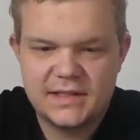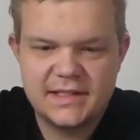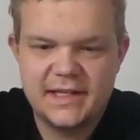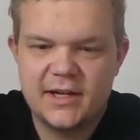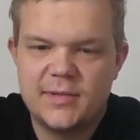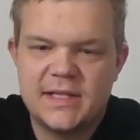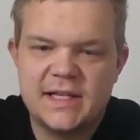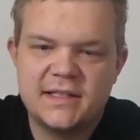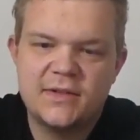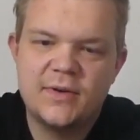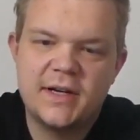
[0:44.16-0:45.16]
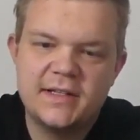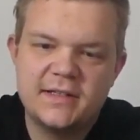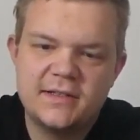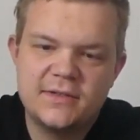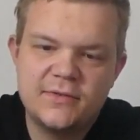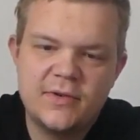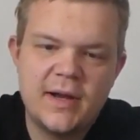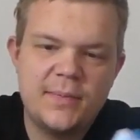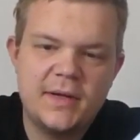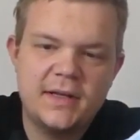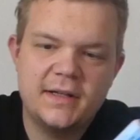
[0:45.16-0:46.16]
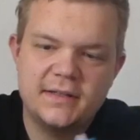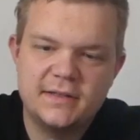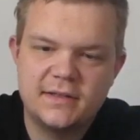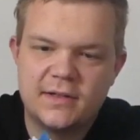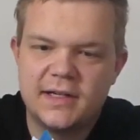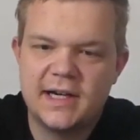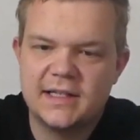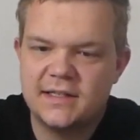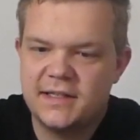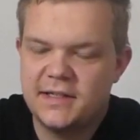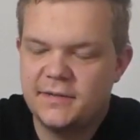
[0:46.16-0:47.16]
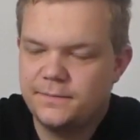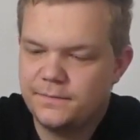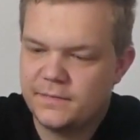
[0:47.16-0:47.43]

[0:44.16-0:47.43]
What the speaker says: Setup is actually quite easy, so you grab all the cards in here.